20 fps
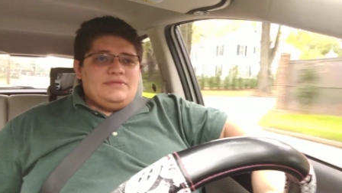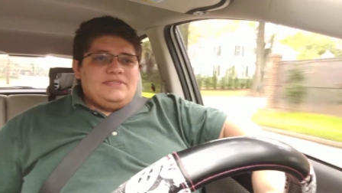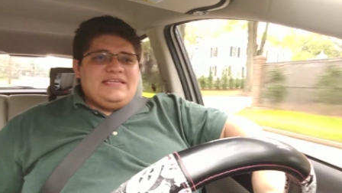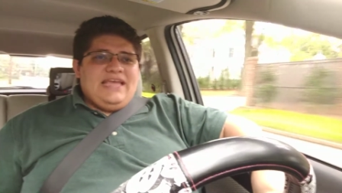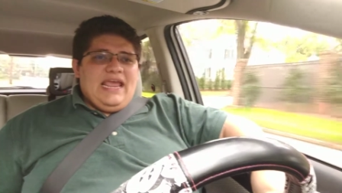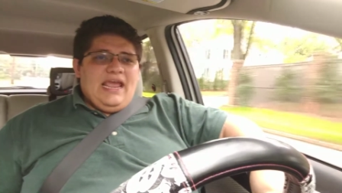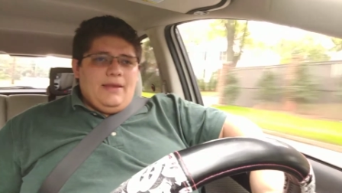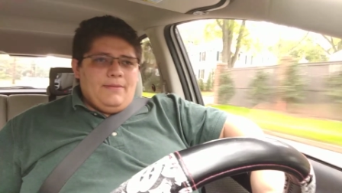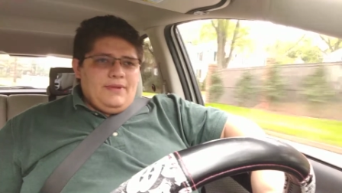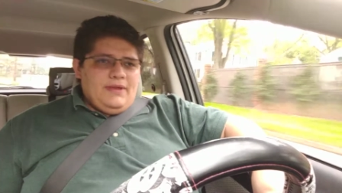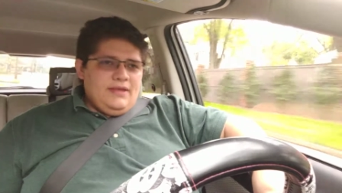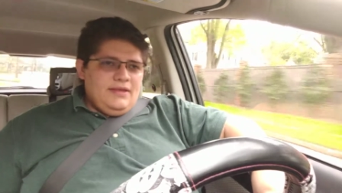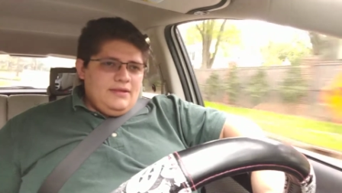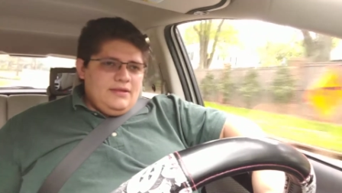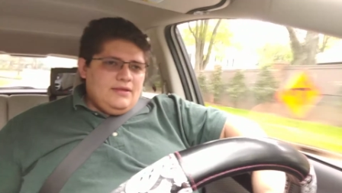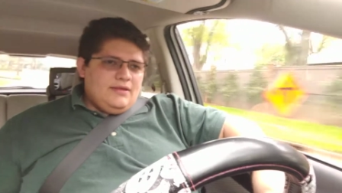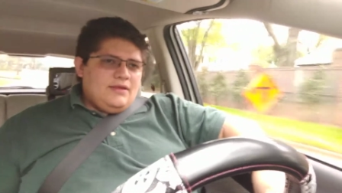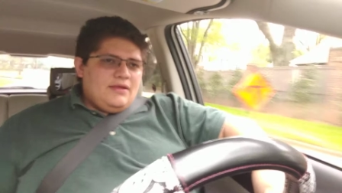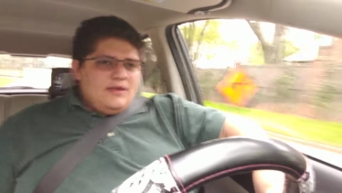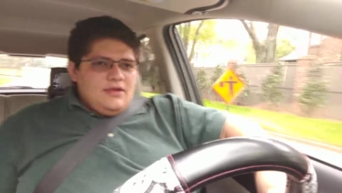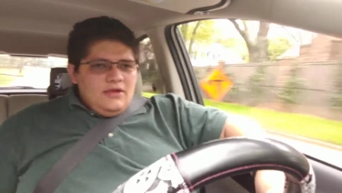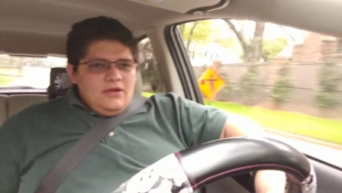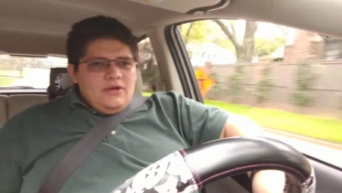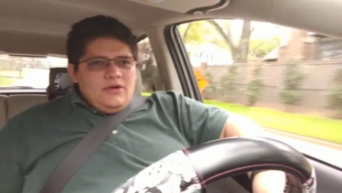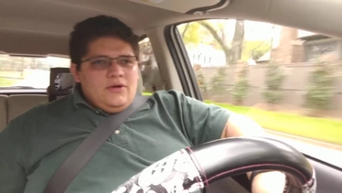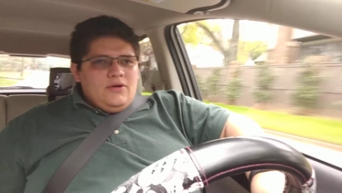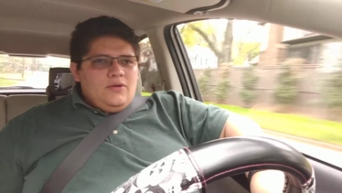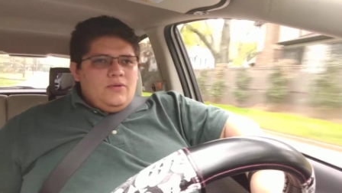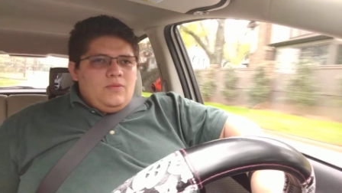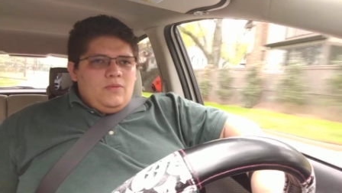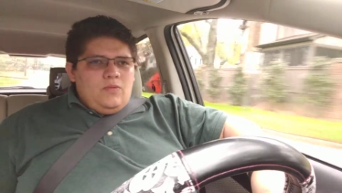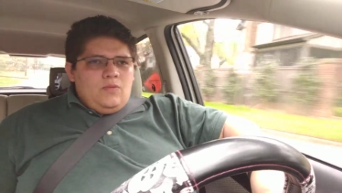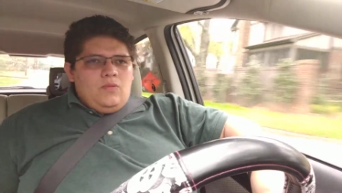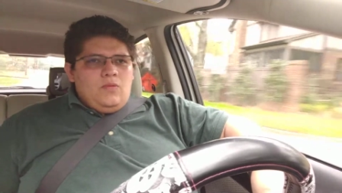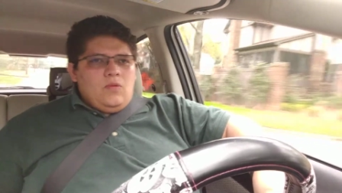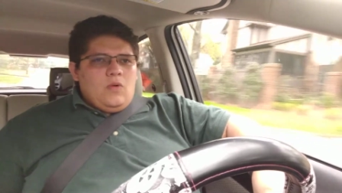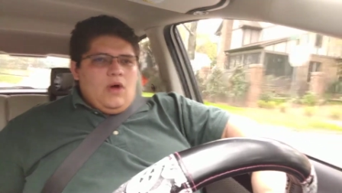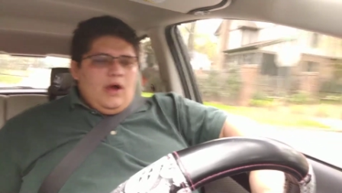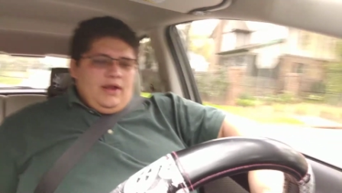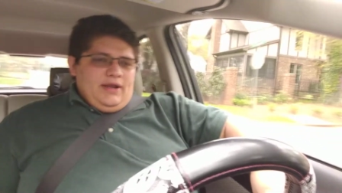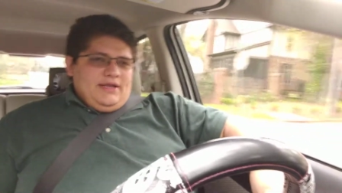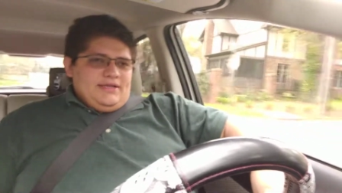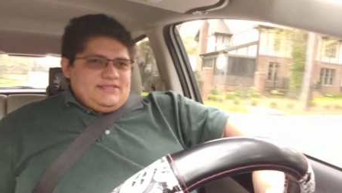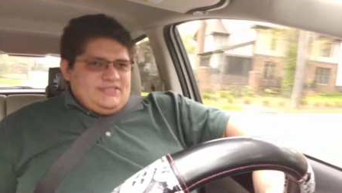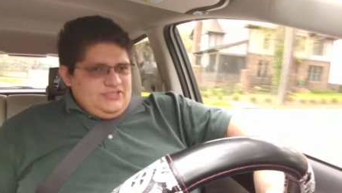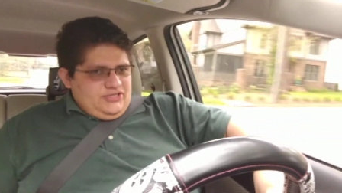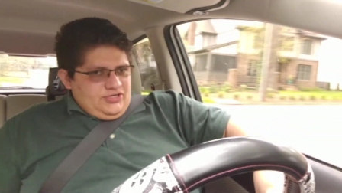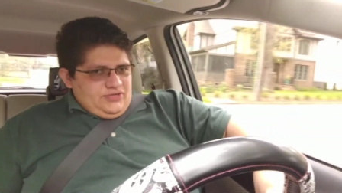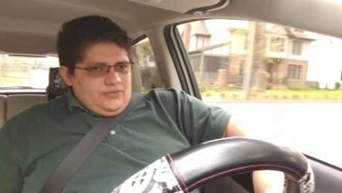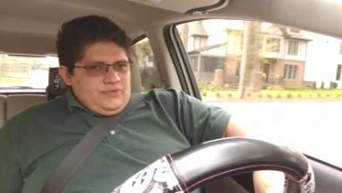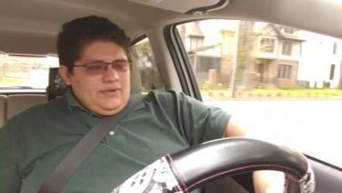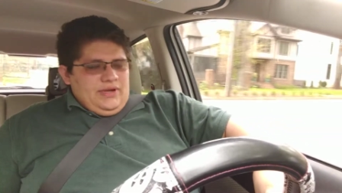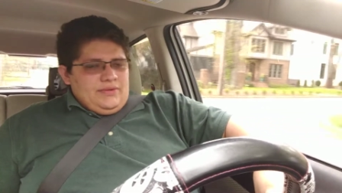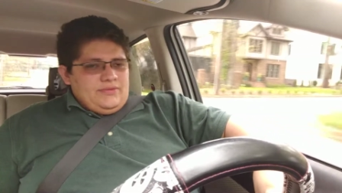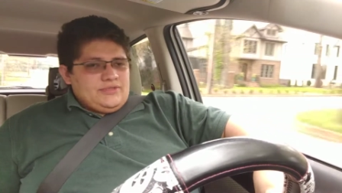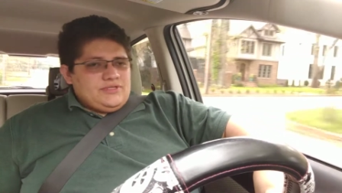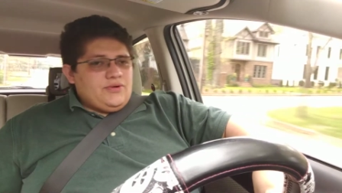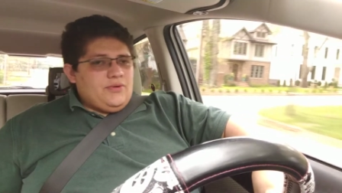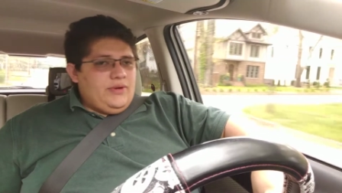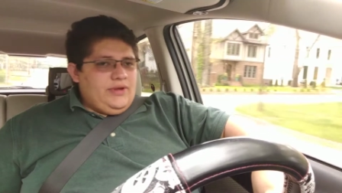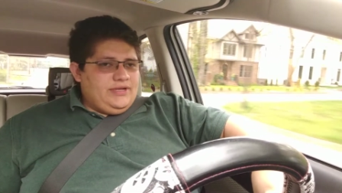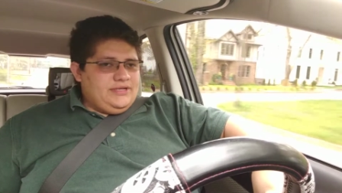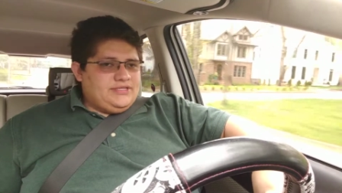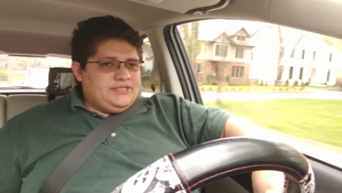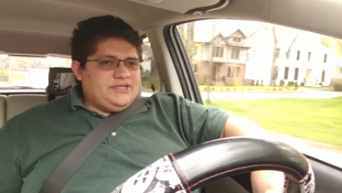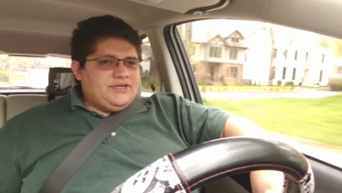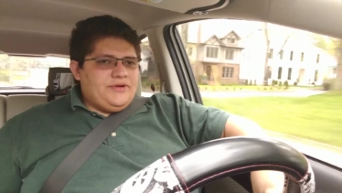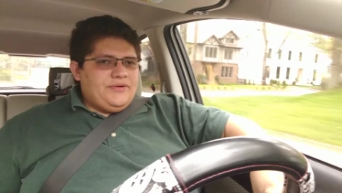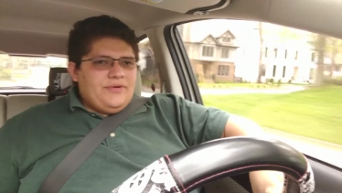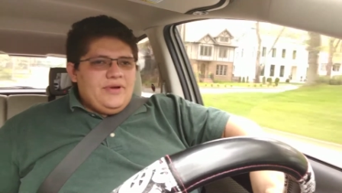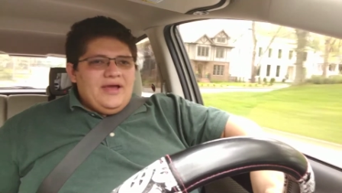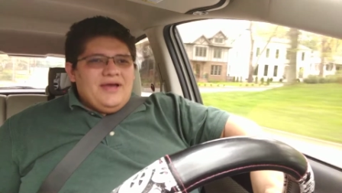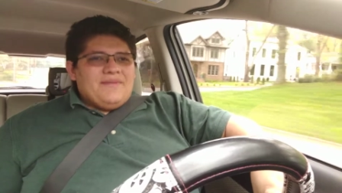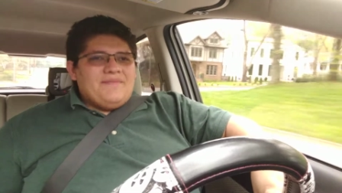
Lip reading: Tammy wanted to and was going to,